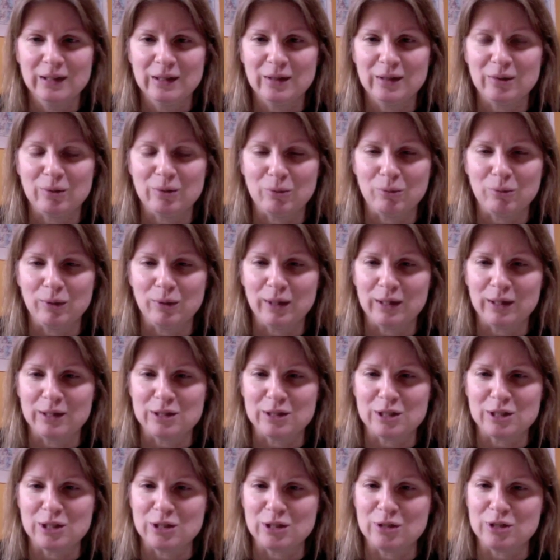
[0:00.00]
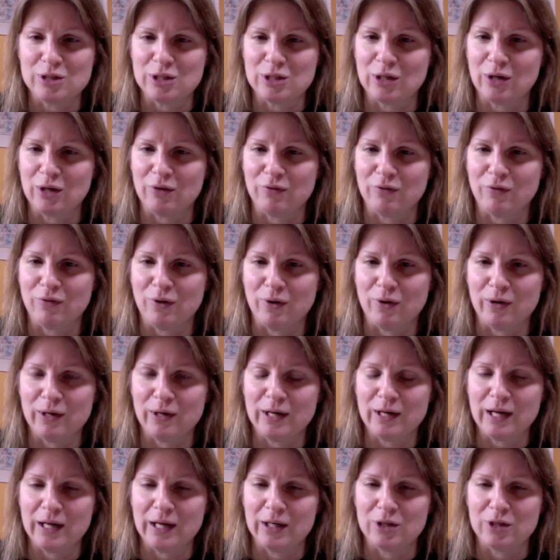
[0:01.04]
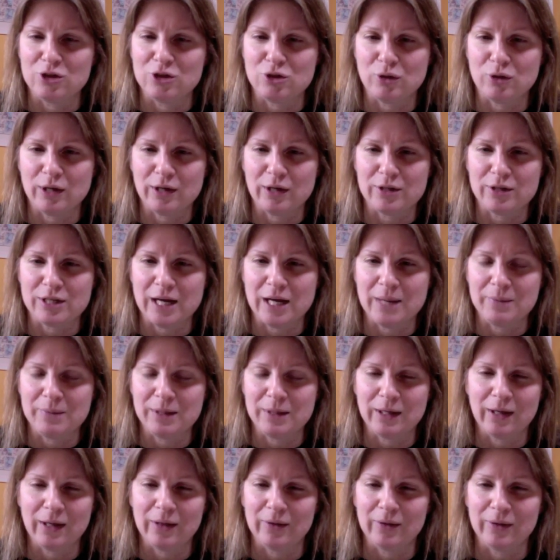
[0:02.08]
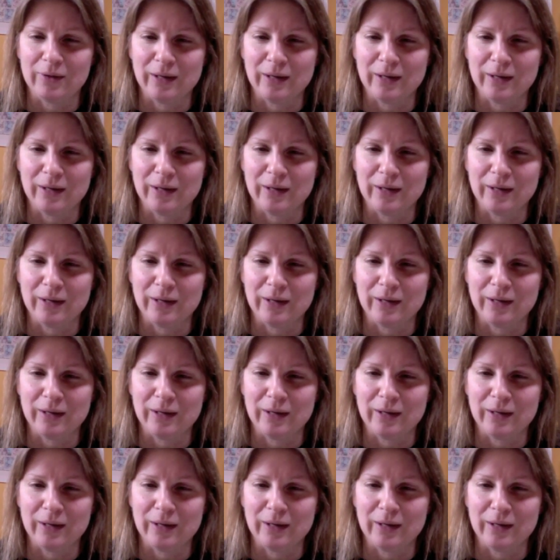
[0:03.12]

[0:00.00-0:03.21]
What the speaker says: we continue to go forward and enjoy our time together.